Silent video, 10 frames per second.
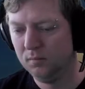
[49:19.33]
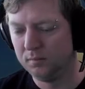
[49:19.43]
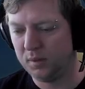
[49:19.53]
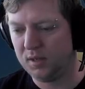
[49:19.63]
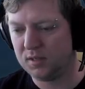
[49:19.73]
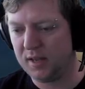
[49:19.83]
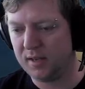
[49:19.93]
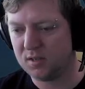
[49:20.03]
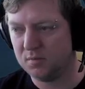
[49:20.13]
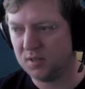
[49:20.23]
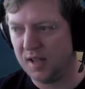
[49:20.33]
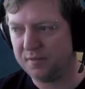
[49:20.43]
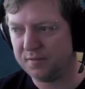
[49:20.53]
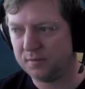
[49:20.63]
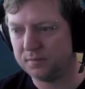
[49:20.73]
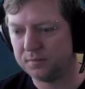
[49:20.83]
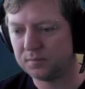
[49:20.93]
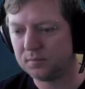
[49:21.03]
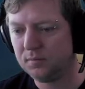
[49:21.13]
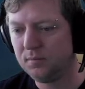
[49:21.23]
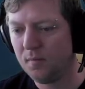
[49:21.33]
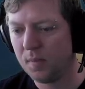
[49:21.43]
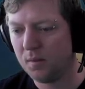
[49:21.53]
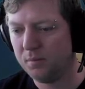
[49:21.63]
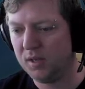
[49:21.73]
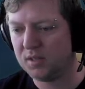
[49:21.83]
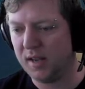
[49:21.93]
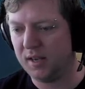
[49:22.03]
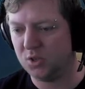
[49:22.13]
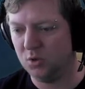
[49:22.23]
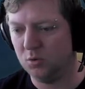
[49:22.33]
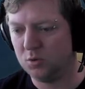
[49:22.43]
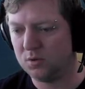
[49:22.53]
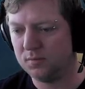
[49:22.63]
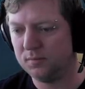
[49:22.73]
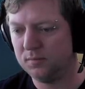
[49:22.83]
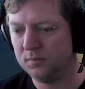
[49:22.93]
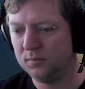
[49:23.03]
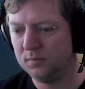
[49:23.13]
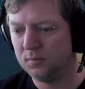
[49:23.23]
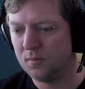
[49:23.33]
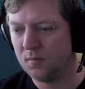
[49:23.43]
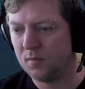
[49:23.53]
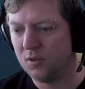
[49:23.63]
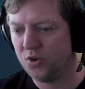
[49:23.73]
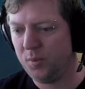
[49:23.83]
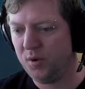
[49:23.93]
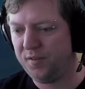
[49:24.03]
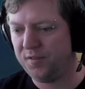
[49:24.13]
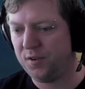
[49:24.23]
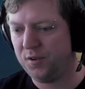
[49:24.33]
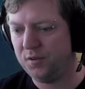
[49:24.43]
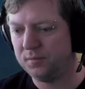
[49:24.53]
Please take some stuff. Please take tools. Drop off your food.